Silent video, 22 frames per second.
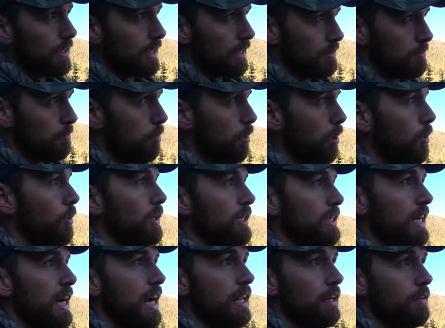It's
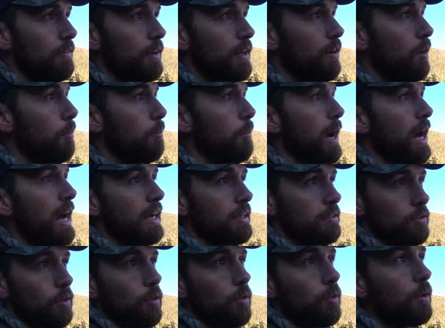blowing kind of at our
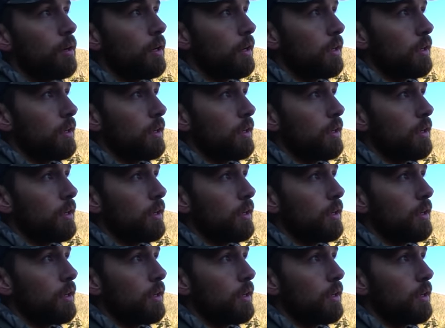back, so